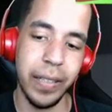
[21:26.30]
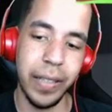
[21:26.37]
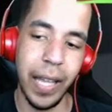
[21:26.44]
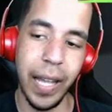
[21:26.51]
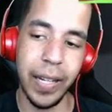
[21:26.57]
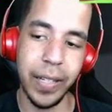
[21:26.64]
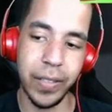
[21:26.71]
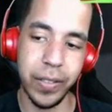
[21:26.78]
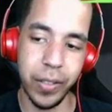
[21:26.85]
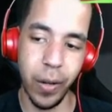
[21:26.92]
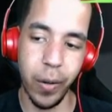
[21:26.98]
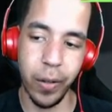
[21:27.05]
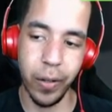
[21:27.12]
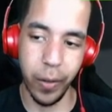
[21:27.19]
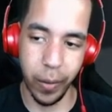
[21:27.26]
That is
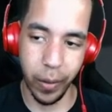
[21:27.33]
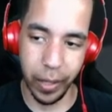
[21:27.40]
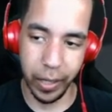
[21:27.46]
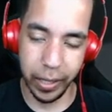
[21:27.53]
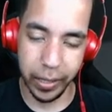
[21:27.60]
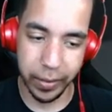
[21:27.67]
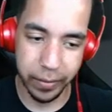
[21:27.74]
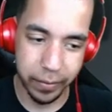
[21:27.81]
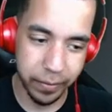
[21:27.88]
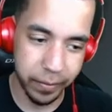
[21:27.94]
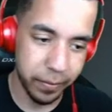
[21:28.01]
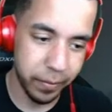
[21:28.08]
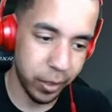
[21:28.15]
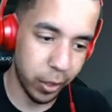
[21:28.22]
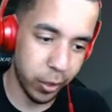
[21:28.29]
so annoying.
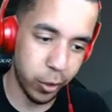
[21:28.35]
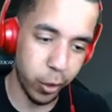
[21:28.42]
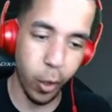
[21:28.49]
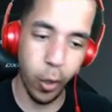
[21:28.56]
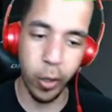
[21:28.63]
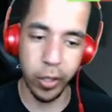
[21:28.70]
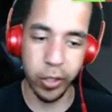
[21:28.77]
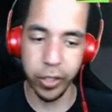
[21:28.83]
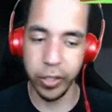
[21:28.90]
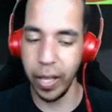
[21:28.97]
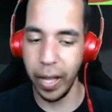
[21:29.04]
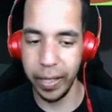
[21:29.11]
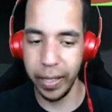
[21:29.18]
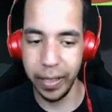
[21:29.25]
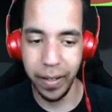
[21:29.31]
Controller just
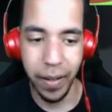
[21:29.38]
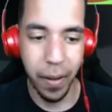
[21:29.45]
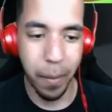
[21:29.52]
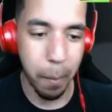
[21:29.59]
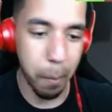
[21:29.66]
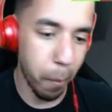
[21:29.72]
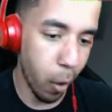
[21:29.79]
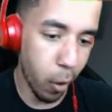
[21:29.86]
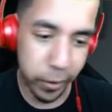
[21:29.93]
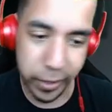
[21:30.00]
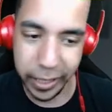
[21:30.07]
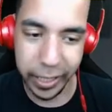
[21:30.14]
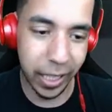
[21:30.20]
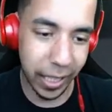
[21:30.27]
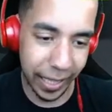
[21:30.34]
like
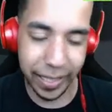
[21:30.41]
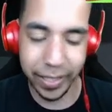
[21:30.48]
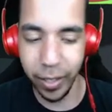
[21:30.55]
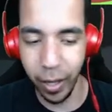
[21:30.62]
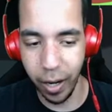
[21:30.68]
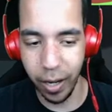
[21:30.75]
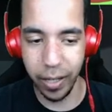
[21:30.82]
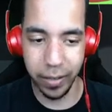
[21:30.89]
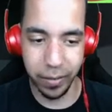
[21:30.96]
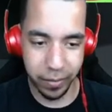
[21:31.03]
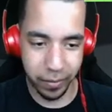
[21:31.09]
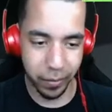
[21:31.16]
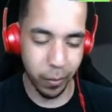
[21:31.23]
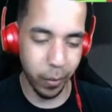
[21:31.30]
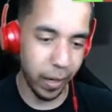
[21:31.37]
multi-clicked on
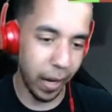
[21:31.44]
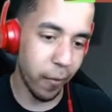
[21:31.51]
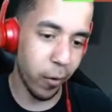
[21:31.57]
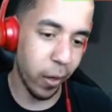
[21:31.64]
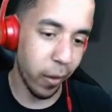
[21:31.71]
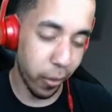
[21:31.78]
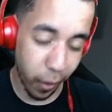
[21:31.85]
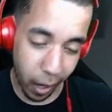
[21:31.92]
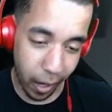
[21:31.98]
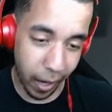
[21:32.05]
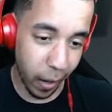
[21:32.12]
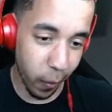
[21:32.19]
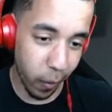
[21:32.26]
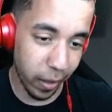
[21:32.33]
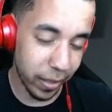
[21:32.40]
whatever it thought
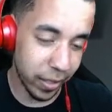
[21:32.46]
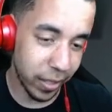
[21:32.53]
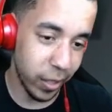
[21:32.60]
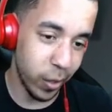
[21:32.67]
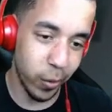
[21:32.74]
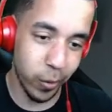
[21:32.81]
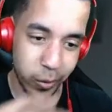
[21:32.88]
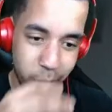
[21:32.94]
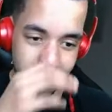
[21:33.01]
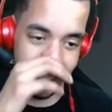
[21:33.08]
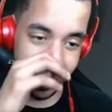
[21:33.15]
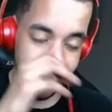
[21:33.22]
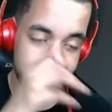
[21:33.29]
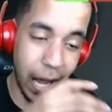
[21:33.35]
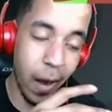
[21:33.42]
I wanted to use,
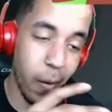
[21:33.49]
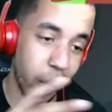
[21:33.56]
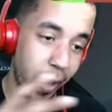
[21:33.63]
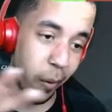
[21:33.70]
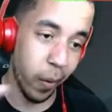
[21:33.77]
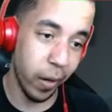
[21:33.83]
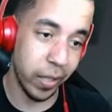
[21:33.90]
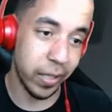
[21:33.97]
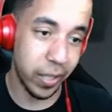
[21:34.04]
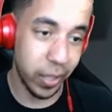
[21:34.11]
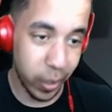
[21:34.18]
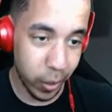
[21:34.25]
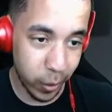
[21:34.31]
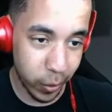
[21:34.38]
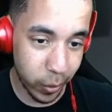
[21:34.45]
which is not what I wanted to
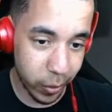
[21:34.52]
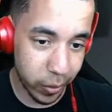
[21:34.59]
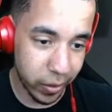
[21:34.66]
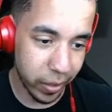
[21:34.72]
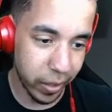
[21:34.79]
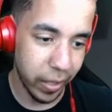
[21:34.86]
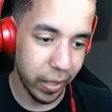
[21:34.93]
use.